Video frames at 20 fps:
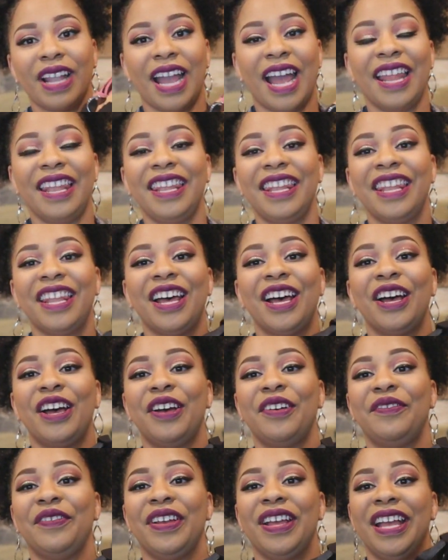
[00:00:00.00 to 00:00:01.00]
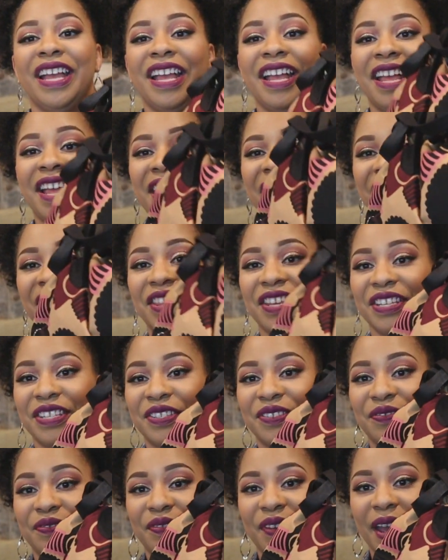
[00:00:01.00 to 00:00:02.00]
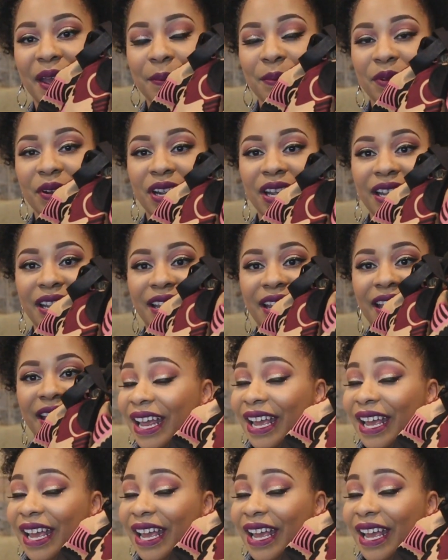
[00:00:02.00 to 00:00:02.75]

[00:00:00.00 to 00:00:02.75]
I love this fabric,